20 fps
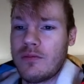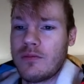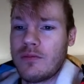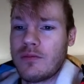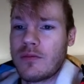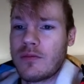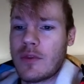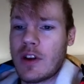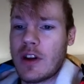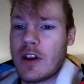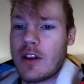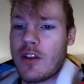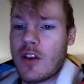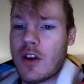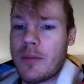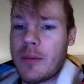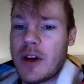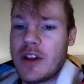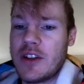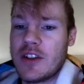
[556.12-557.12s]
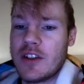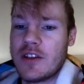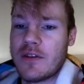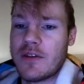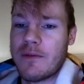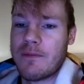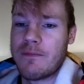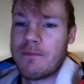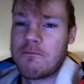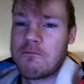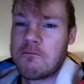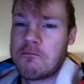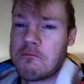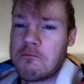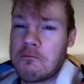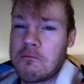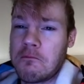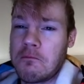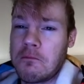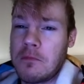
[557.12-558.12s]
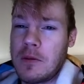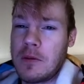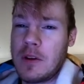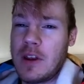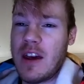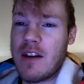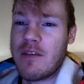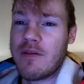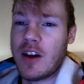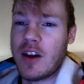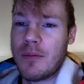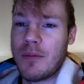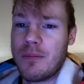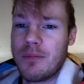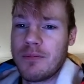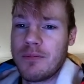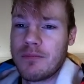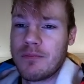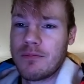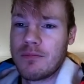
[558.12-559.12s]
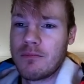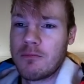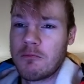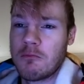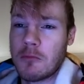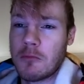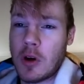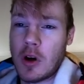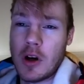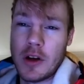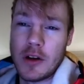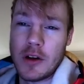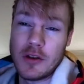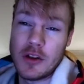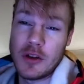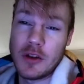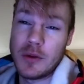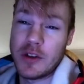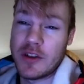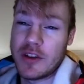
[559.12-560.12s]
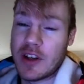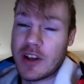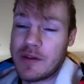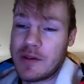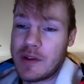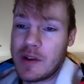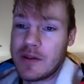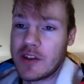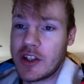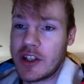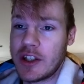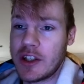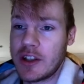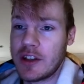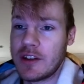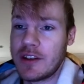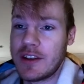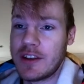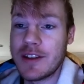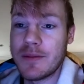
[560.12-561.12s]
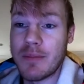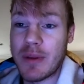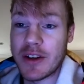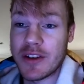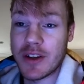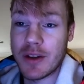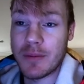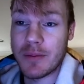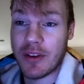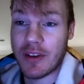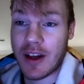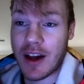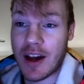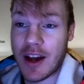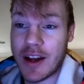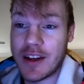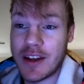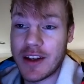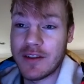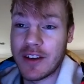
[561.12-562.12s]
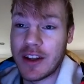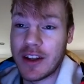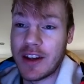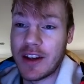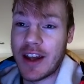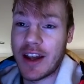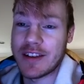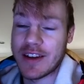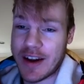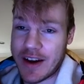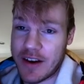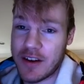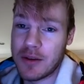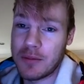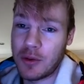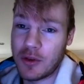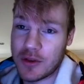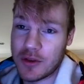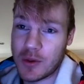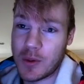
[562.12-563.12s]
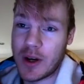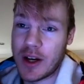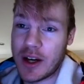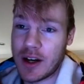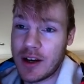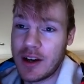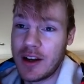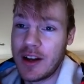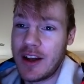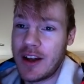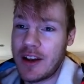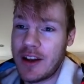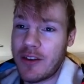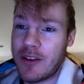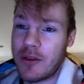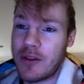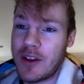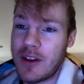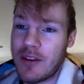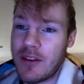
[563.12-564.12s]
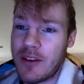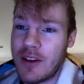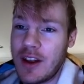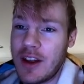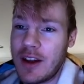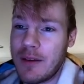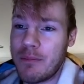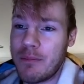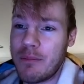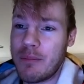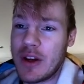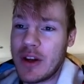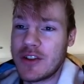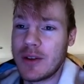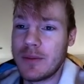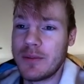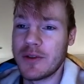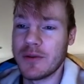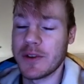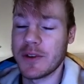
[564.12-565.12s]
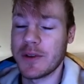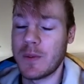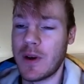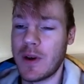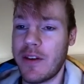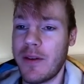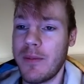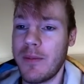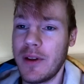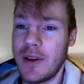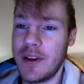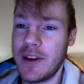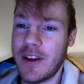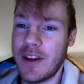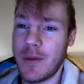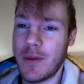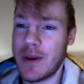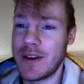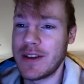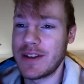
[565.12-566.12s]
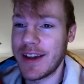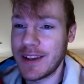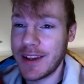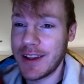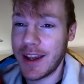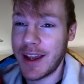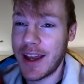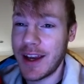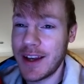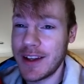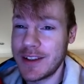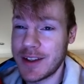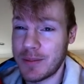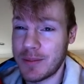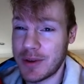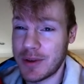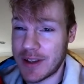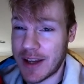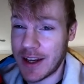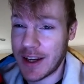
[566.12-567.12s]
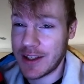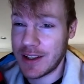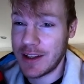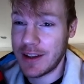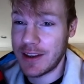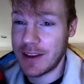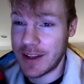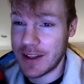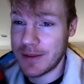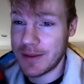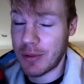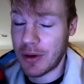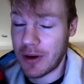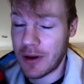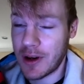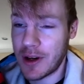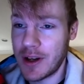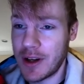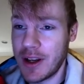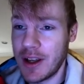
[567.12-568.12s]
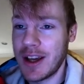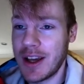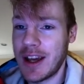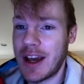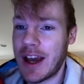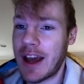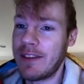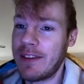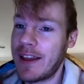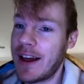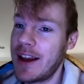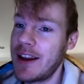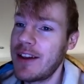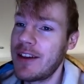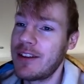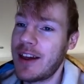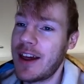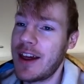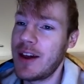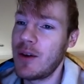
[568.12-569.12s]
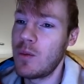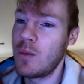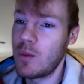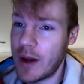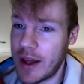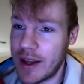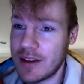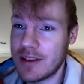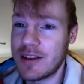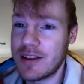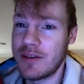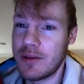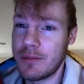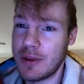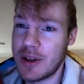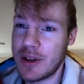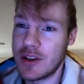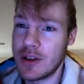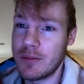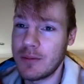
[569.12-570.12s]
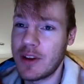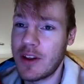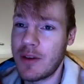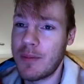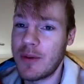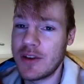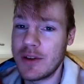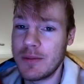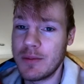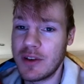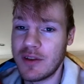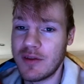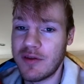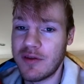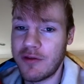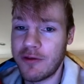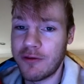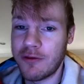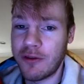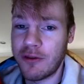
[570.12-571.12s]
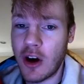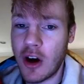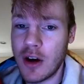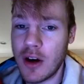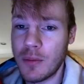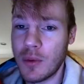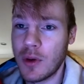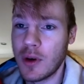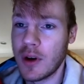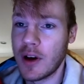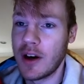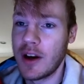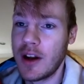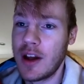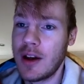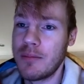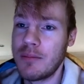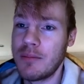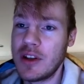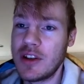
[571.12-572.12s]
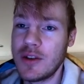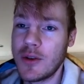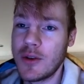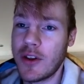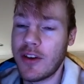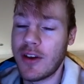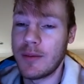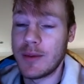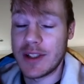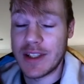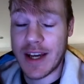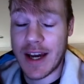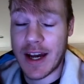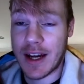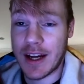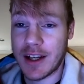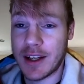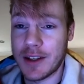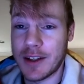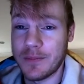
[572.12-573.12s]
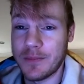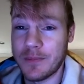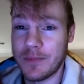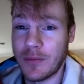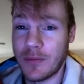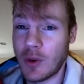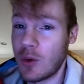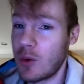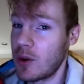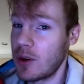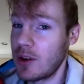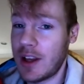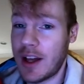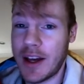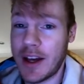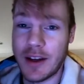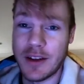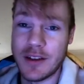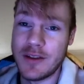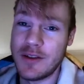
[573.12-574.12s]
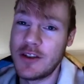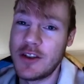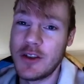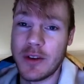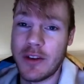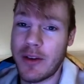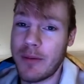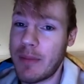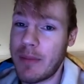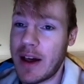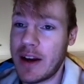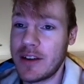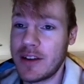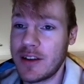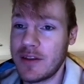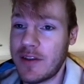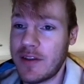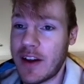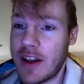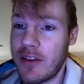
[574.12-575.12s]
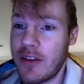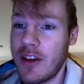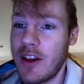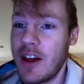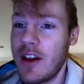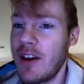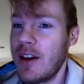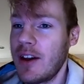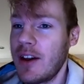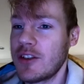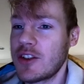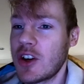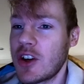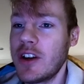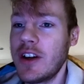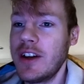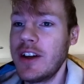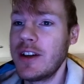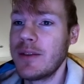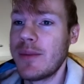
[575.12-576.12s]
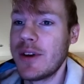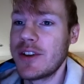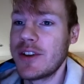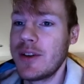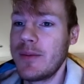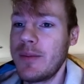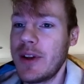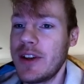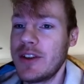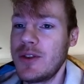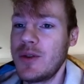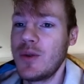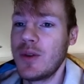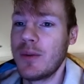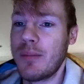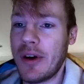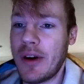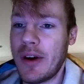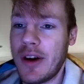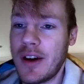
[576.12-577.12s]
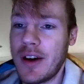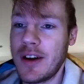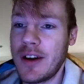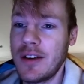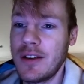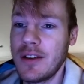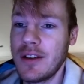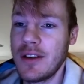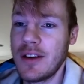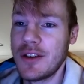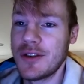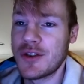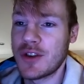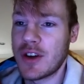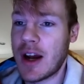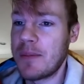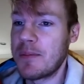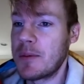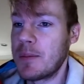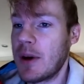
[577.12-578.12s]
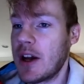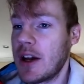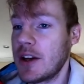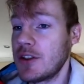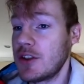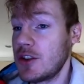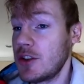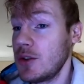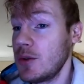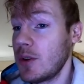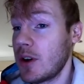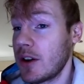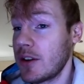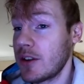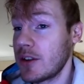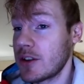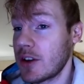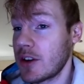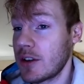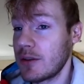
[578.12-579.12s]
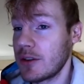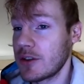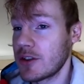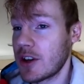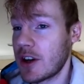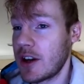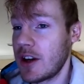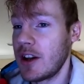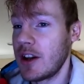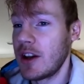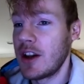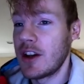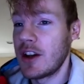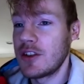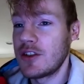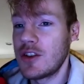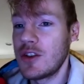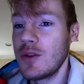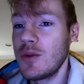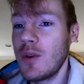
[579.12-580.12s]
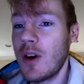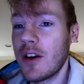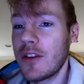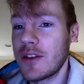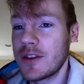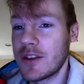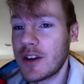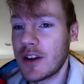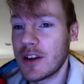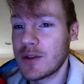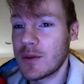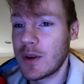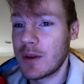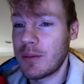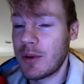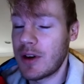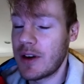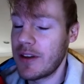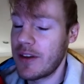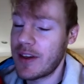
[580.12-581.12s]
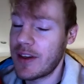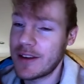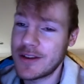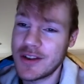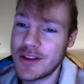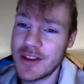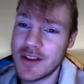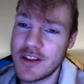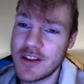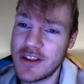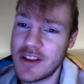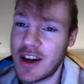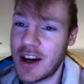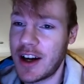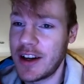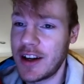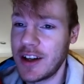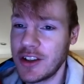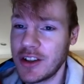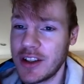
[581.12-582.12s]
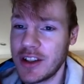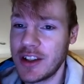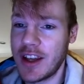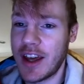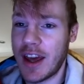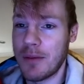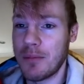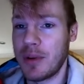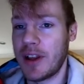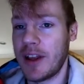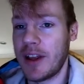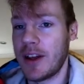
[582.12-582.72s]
So I might just give up on doing stuff over here. This bishop is kind of in a terrible square. So this bishop's responsibility has been delegated to protecting this pawn, and that is a waste of a bishop. This bishop could far more be doing some attack or like doing some better defense. Turning your bishop into a pawn trapped behind two other dark squared pawns, that's just not a good game plan.